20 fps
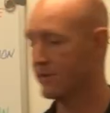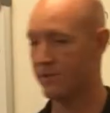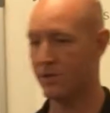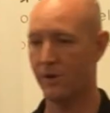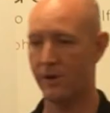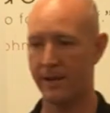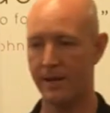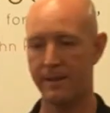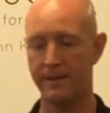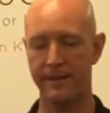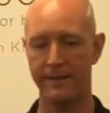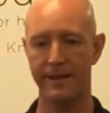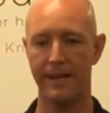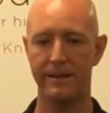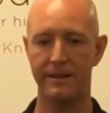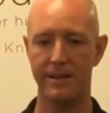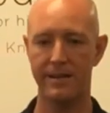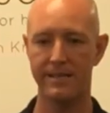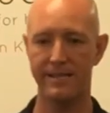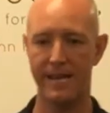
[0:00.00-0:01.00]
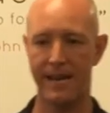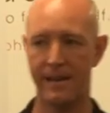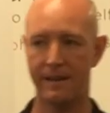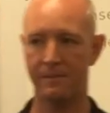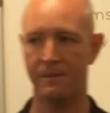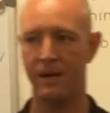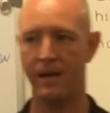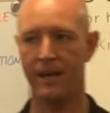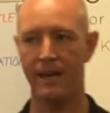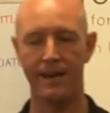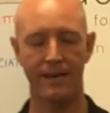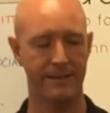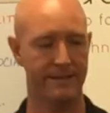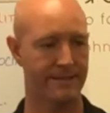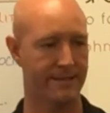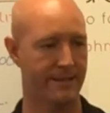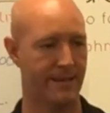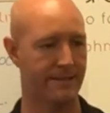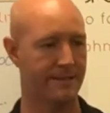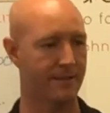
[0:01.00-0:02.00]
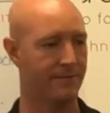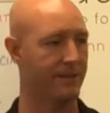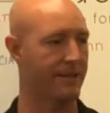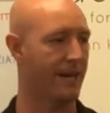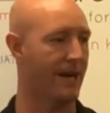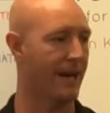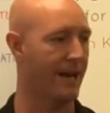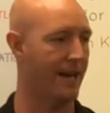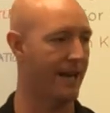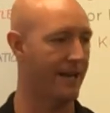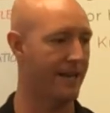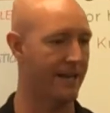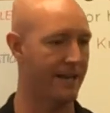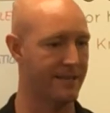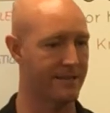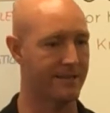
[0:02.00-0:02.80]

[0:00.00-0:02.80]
So anything that does that excessively high